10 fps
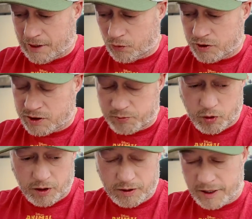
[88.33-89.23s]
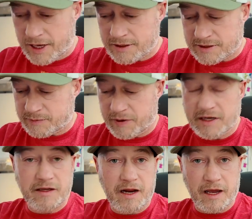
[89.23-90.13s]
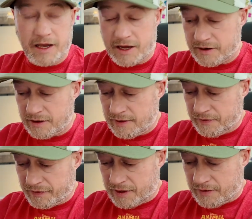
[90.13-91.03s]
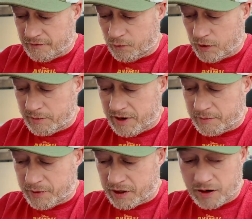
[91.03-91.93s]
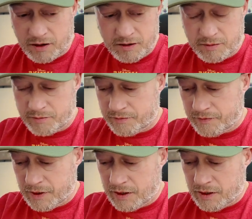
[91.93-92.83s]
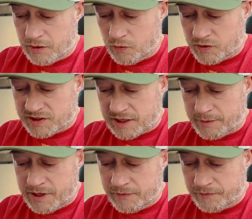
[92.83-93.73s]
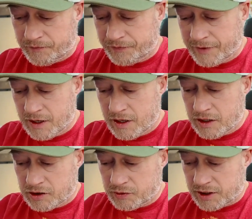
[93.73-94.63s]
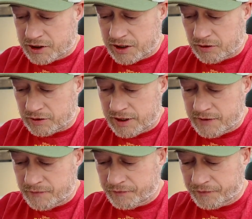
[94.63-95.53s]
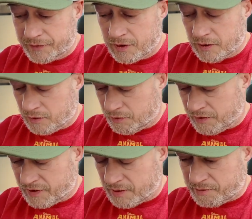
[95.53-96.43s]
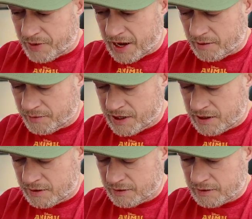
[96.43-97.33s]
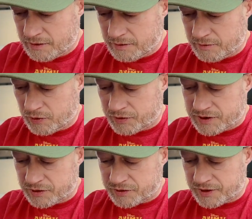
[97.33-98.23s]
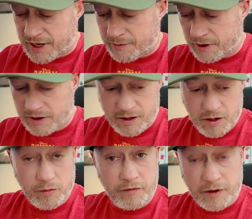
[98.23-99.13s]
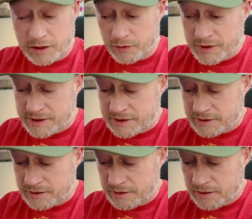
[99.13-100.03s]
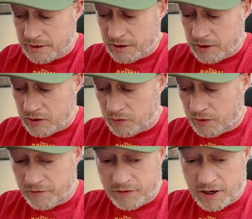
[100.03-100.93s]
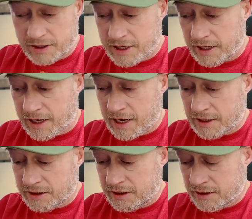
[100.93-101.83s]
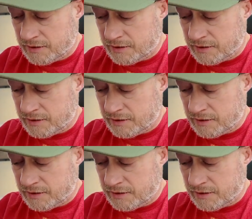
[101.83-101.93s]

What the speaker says: Orange Boar. I can't speak today again. Wilhelmina Picard, Wasabi. We've got General Lee. We've got Bambi. I'm gonna hold these close for the camera. We've got Lewis. We've got King Candy.